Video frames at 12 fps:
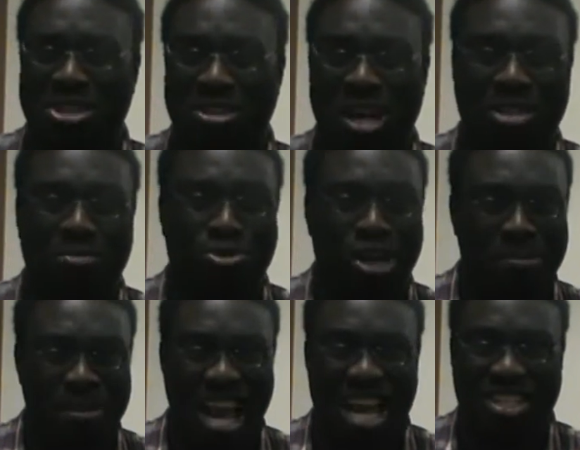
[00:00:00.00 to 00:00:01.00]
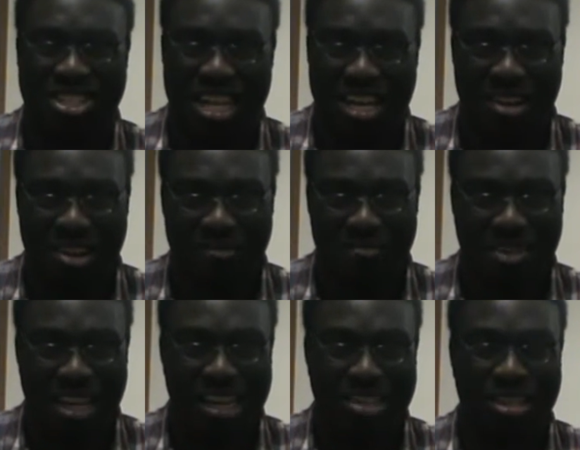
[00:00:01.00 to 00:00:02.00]
dude, that's some creepy ass shit.
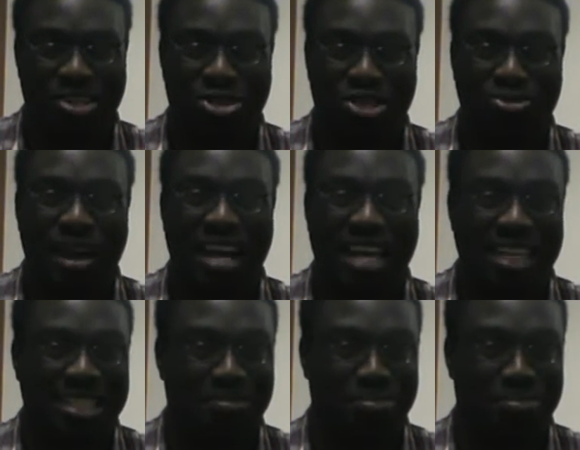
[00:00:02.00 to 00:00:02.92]
He's just trying to get some